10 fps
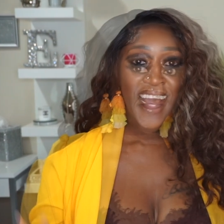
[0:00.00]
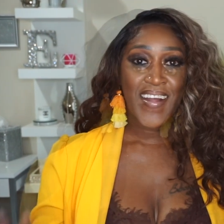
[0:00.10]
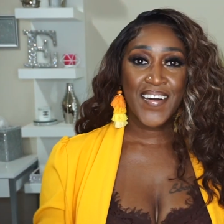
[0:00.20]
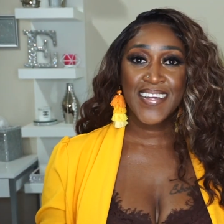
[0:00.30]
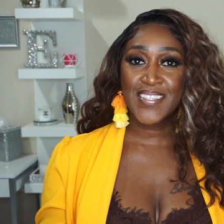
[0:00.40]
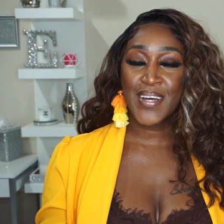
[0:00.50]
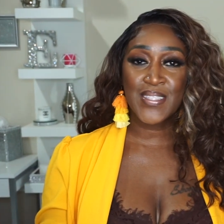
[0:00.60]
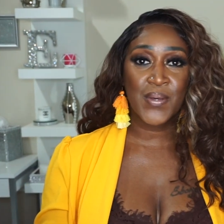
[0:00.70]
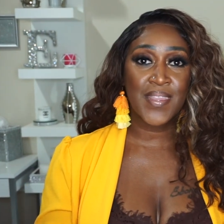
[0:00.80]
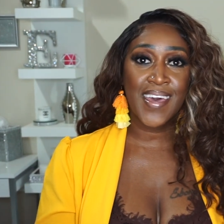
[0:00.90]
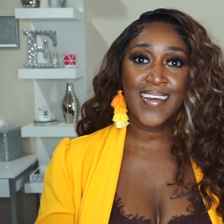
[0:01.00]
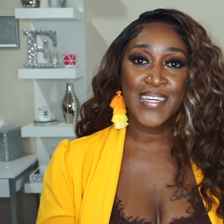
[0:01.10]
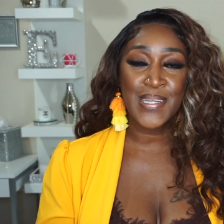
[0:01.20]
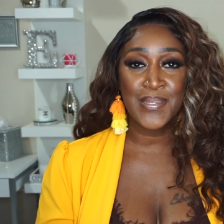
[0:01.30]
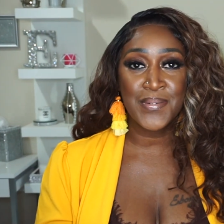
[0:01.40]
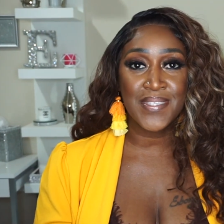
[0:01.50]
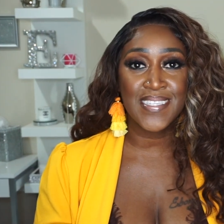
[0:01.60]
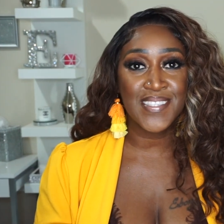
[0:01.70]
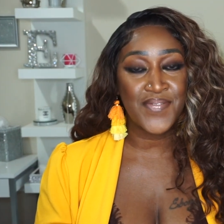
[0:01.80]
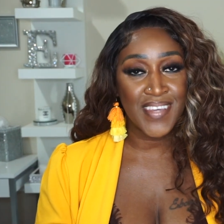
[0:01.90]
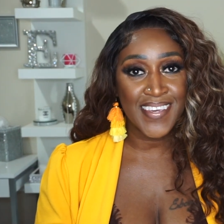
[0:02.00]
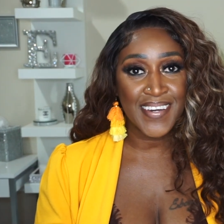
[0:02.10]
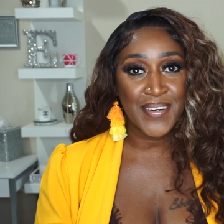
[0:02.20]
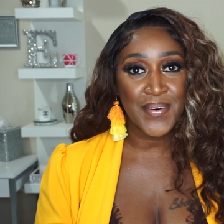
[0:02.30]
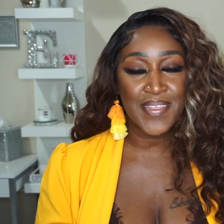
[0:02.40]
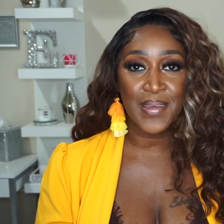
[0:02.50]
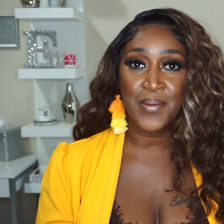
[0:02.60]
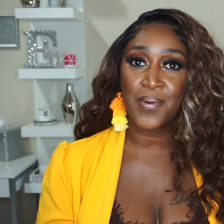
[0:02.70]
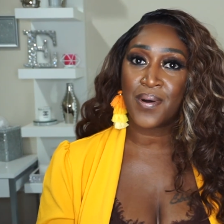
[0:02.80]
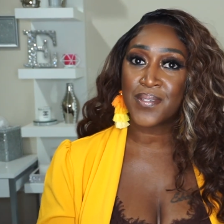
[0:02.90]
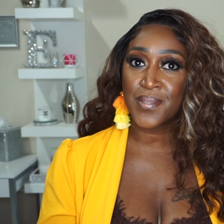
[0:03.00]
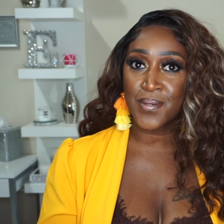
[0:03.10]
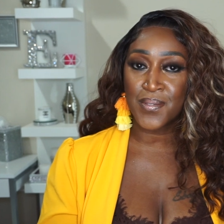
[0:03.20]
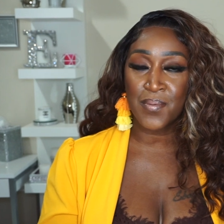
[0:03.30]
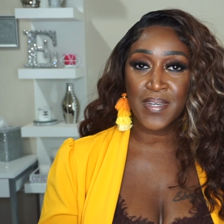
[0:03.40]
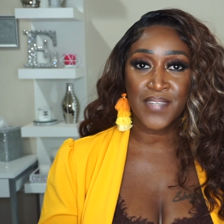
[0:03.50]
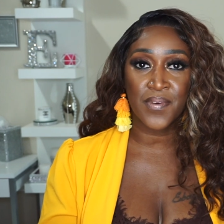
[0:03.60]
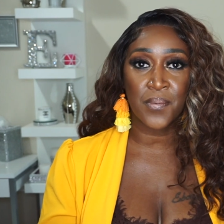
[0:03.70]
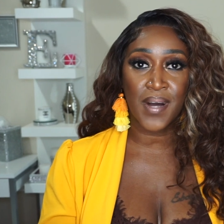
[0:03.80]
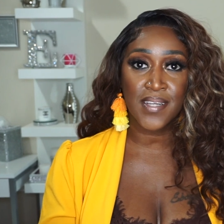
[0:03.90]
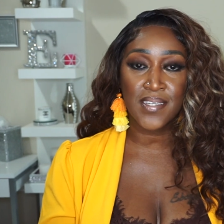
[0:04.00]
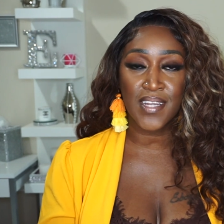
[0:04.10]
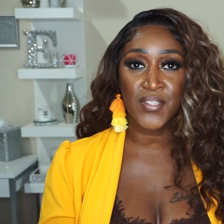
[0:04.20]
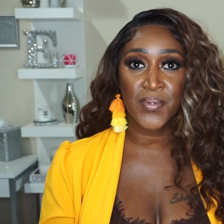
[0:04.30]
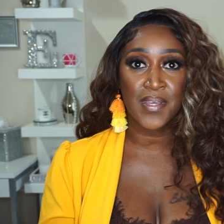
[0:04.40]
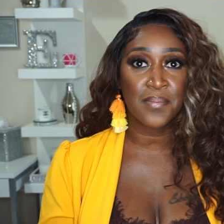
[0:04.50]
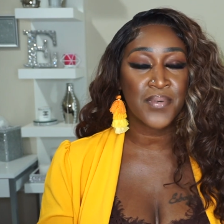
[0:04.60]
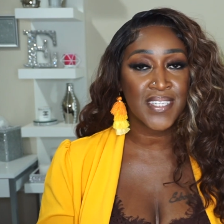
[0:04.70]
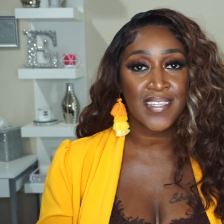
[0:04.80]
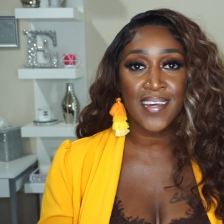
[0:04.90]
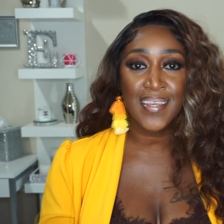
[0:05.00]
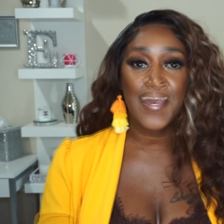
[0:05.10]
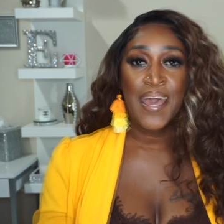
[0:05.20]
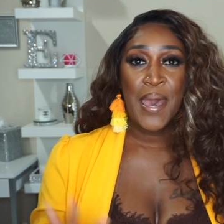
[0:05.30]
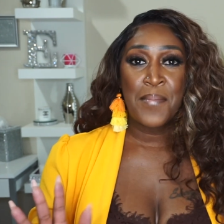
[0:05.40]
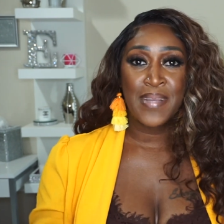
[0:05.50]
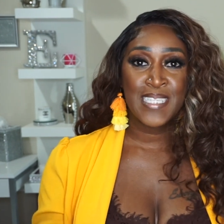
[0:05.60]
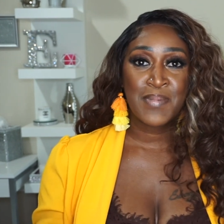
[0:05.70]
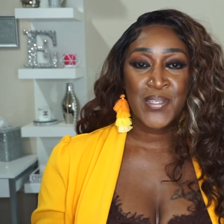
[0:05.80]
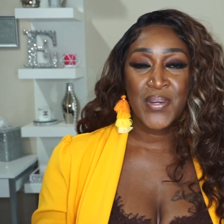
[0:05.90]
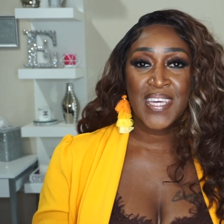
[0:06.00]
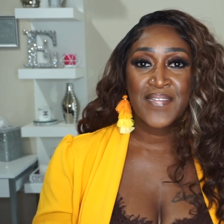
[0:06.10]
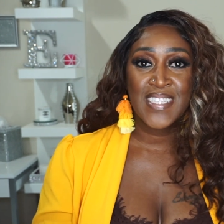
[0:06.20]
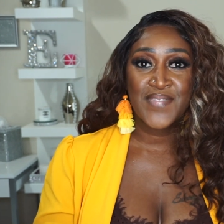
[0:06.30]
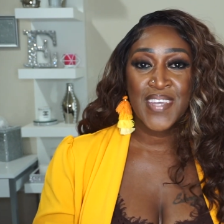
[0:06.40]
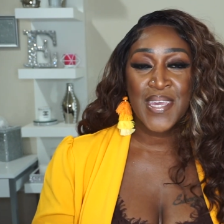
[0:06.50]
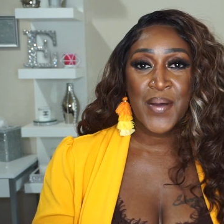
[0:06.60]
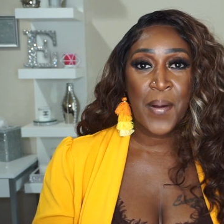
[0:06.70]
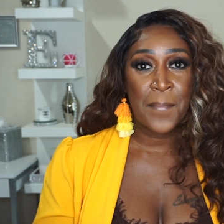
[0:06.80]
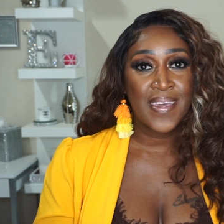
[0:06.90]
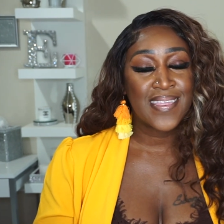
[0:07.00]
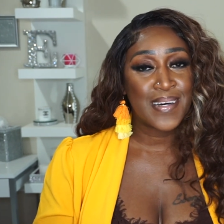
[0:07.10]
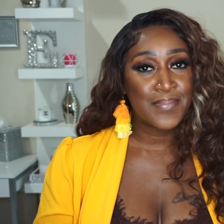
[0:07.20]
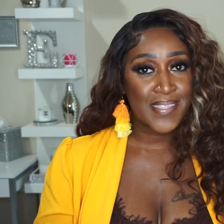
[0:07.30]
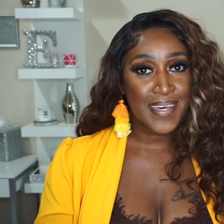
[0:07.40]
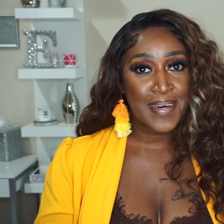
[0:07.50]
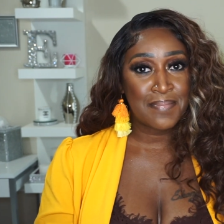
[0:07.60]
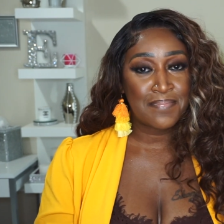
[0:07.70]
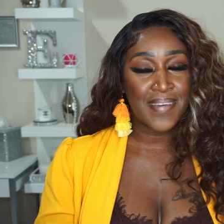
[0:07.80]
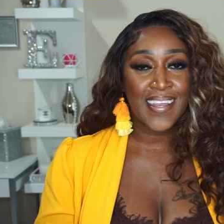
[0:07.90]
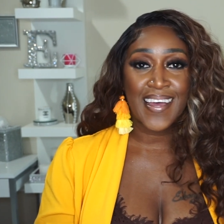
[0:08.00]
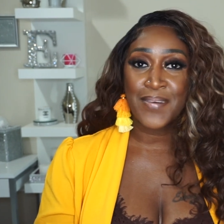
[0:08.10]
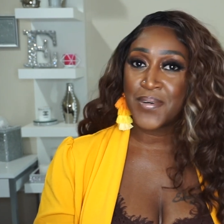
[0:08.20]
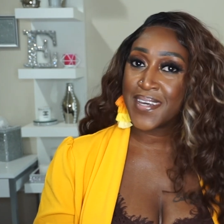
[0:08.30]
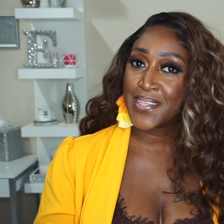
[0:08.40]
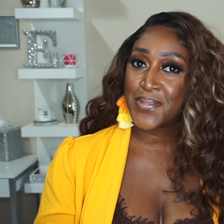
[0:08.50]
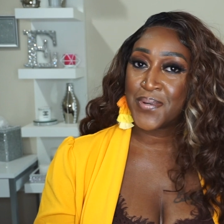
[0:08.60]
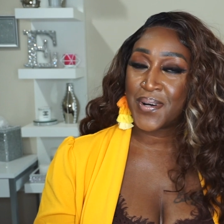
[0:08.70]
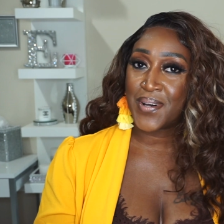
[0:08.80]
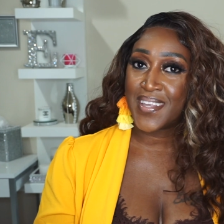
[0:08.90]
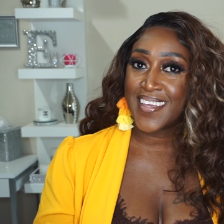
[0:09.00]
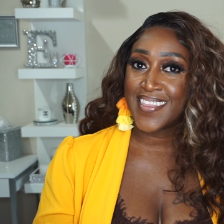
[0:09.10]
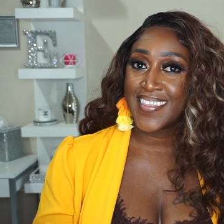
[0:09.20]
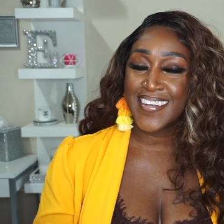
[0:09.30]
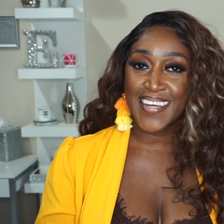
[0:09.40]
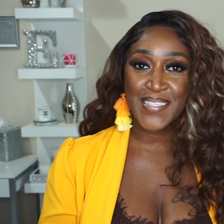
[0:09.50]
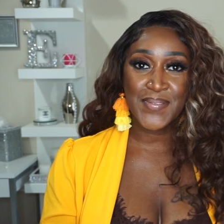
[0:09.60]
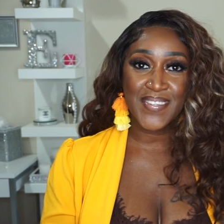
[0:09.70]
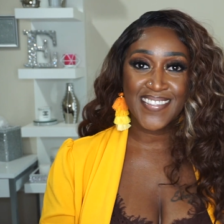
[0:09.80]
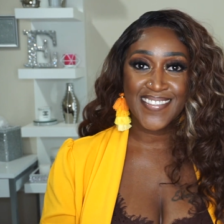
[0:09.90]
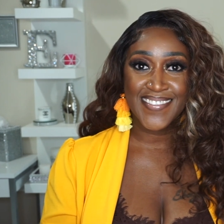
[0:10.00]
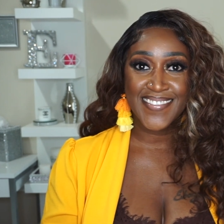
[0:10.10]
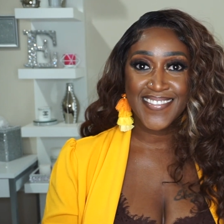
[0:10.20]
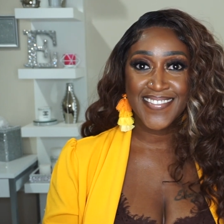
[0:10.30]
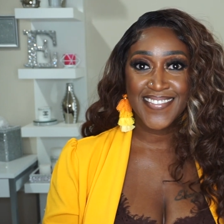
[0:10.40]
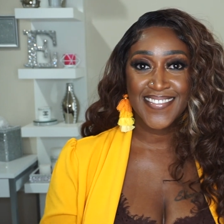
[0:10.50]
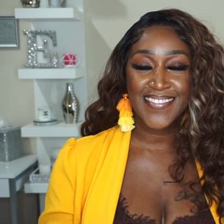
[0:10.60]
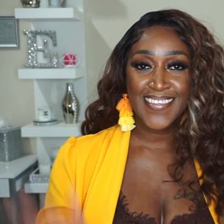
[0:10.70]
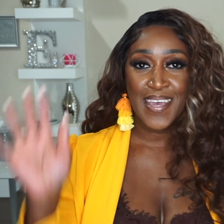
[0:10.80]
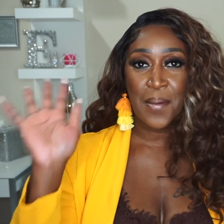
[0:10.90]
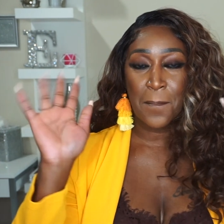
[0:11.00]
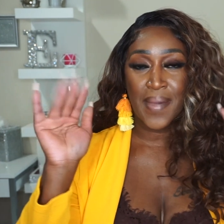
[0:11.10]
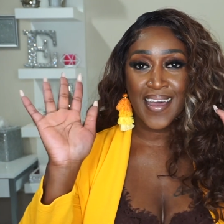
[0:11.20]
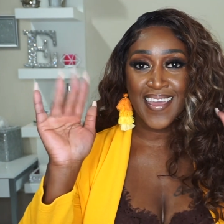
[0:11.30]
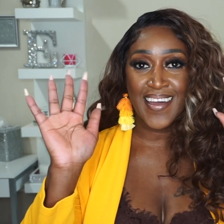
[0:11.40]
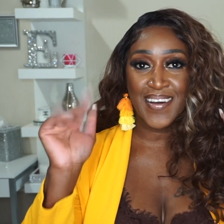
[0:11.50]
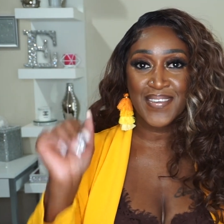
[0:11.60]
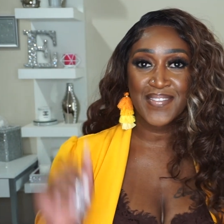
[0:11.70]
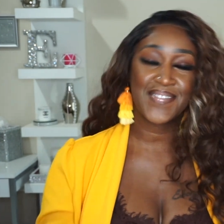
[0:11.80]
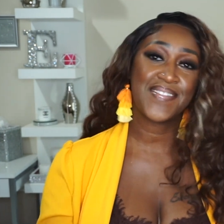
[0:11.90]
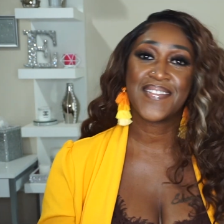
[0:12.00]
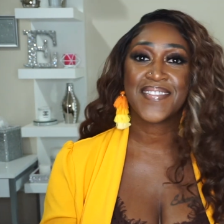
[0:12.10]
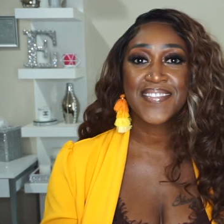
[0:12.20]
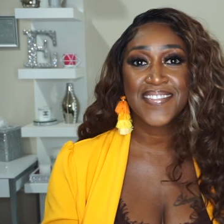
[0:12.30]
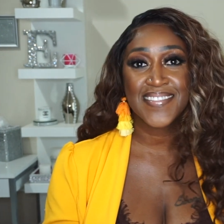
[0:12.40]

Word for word: All right, y'all, so that concludes this video. Thank you all so much for watching. I truly appreciate it. Please be sure to give this video a big thumbs up, and I will catch you all in the next one. Bye, y'all.